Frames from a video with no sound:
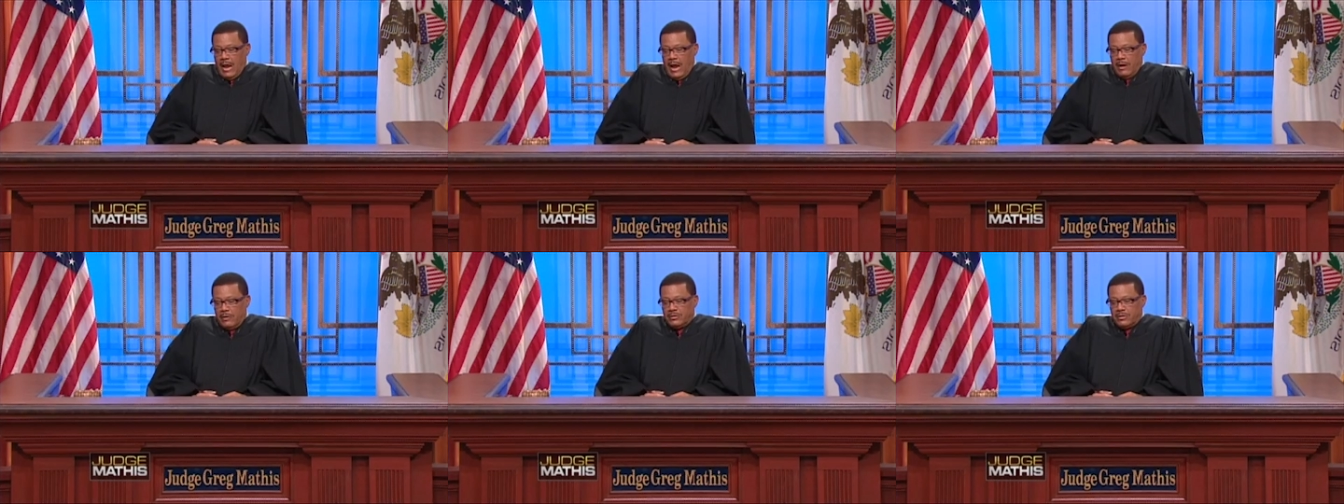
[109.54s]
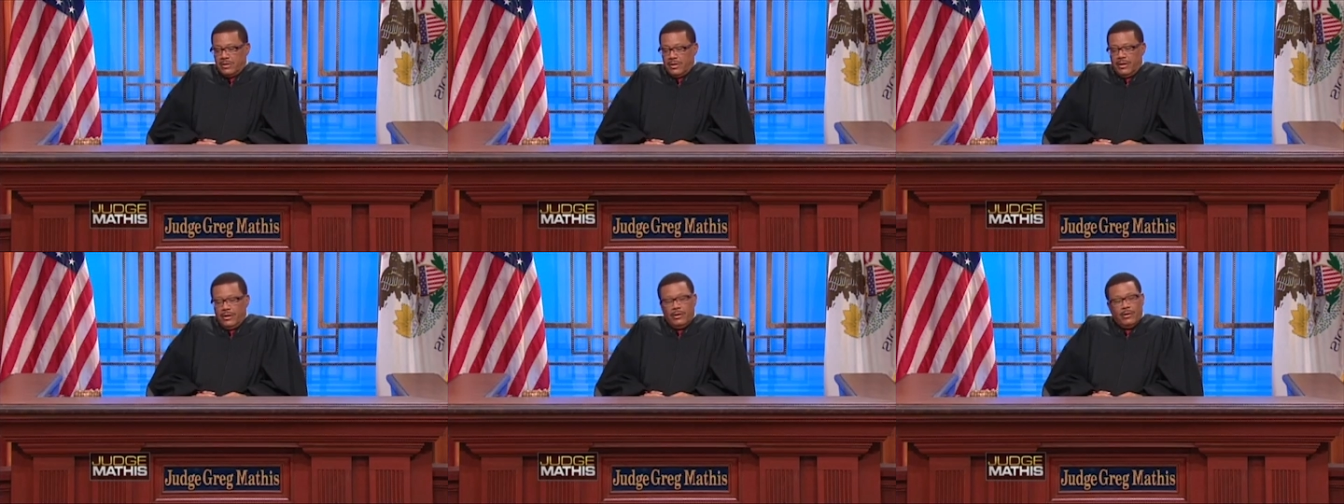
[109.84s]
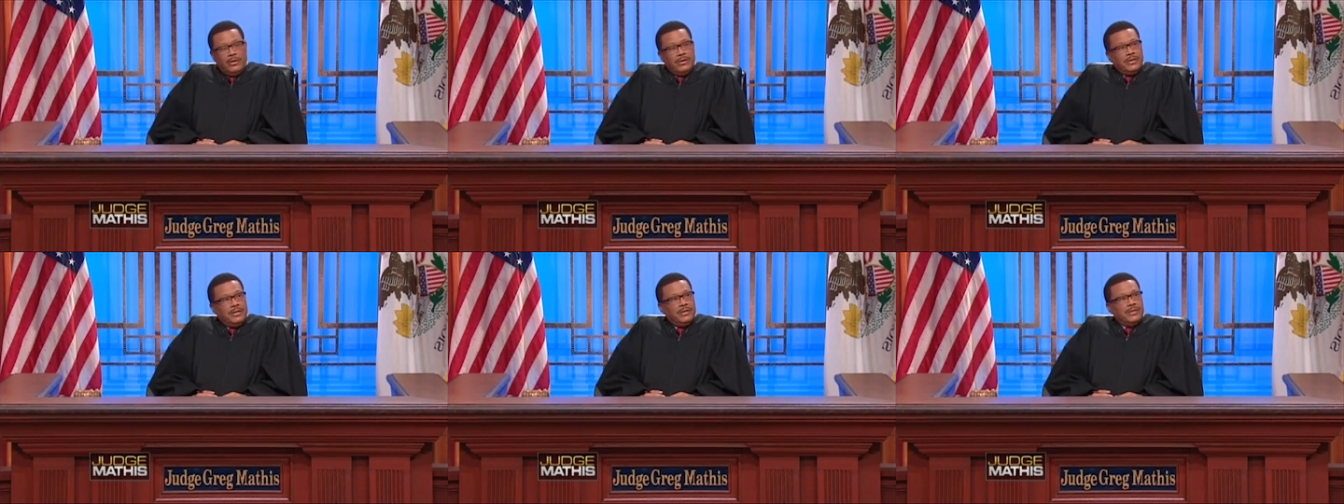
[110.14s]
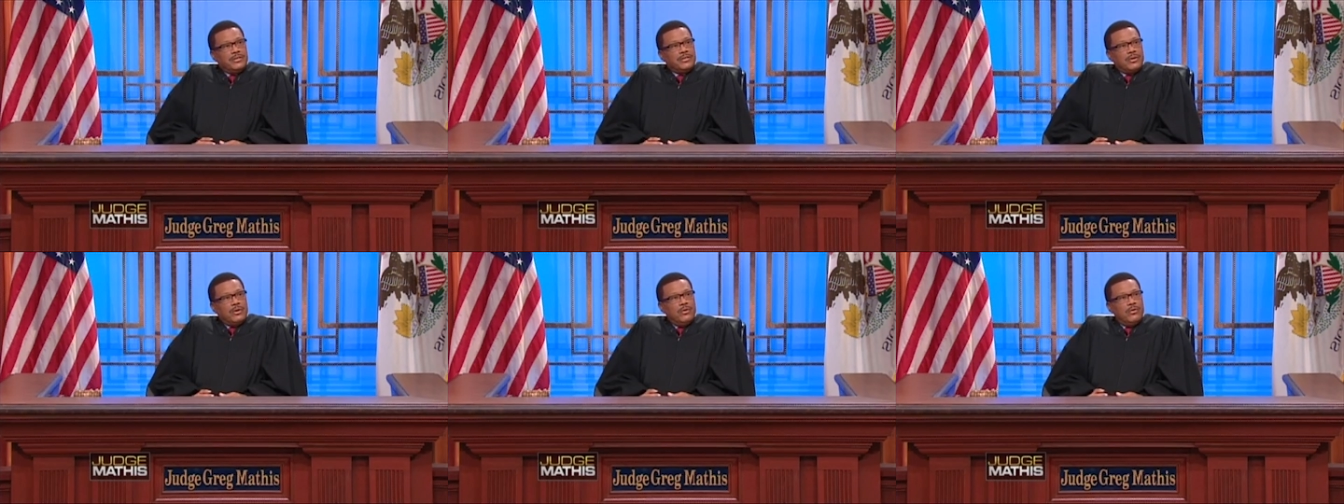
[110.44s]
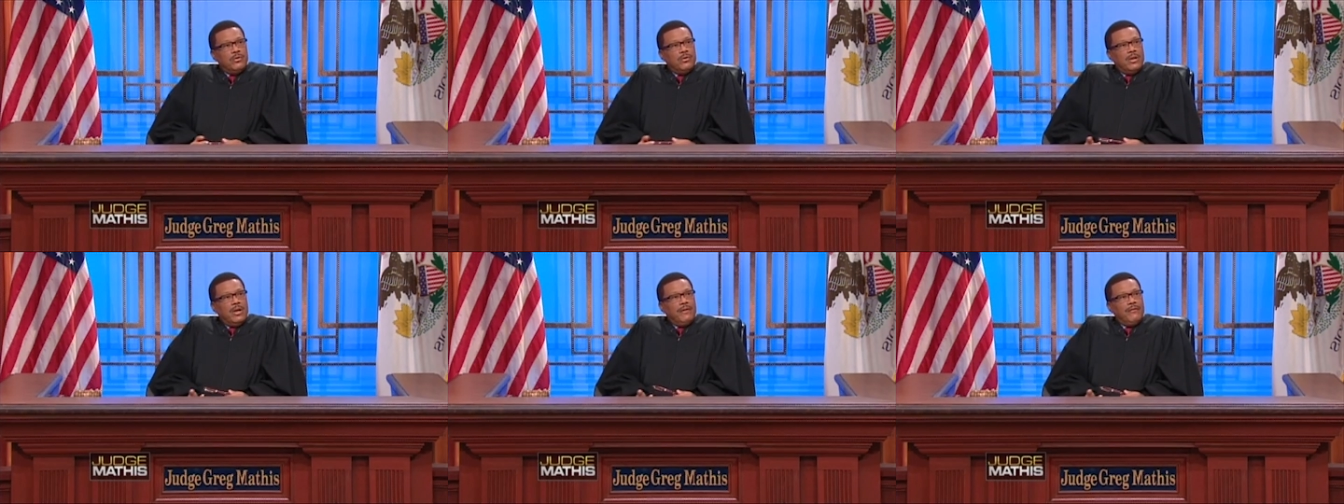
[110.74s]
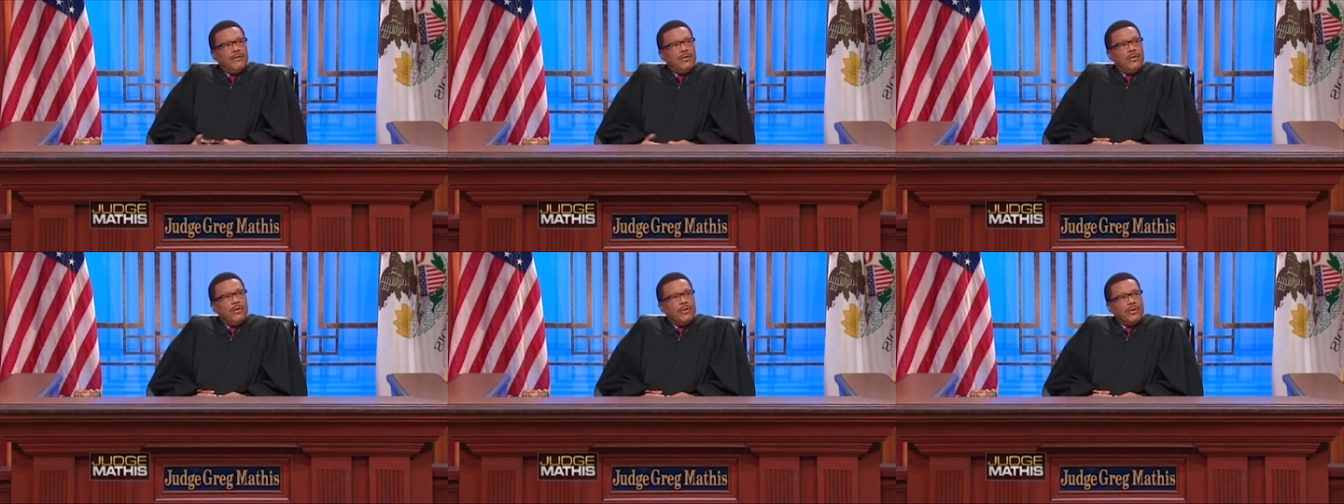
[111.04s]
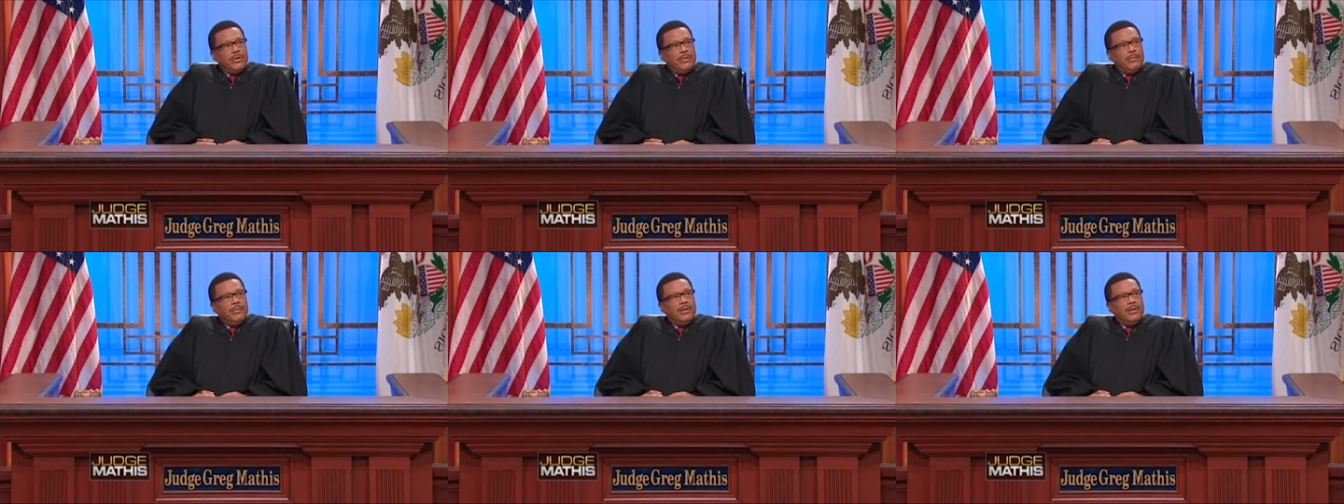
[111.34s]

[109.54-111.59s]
counseling, or did school ever order